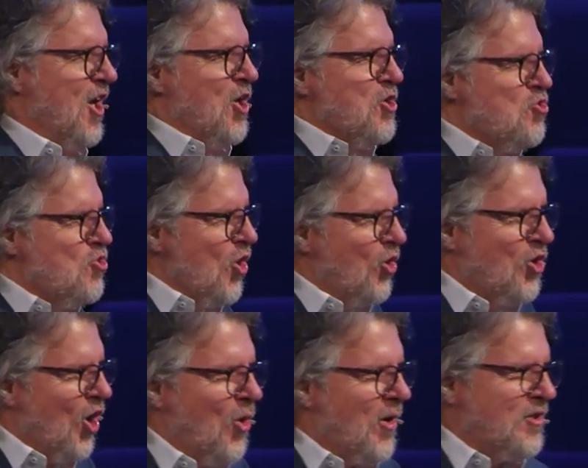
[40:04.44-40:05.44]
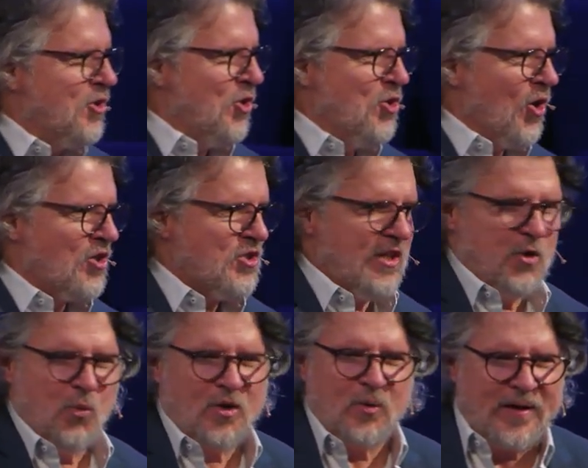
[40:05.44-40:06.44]
You don't go into New York City and
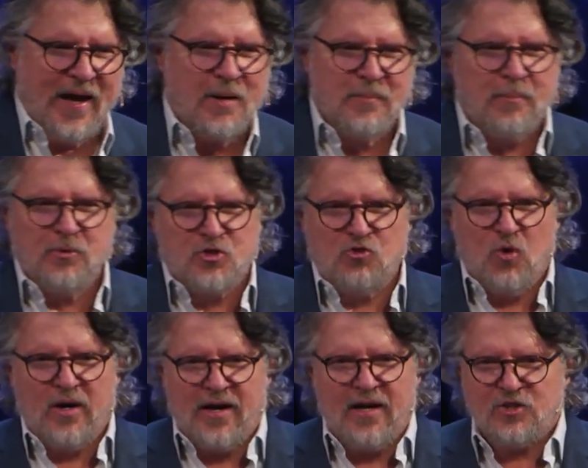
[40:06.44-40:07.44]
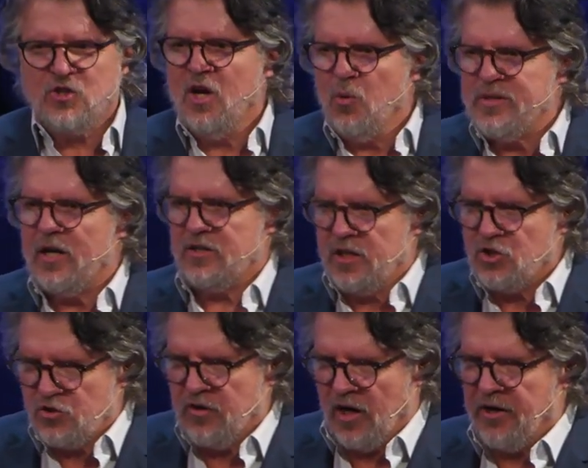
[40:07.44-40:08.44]
work with gang members and drug addicts without a touch
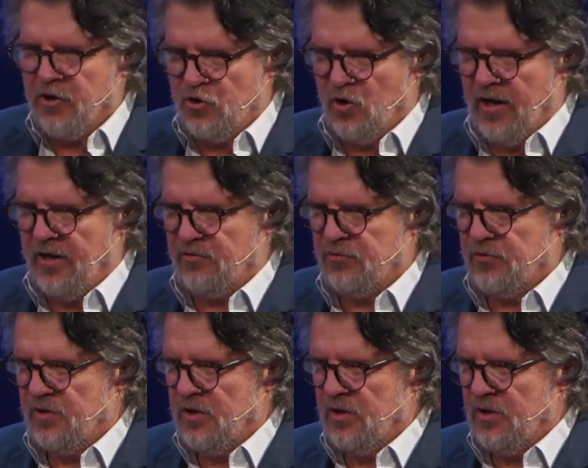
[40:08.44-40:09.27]
of God on your life.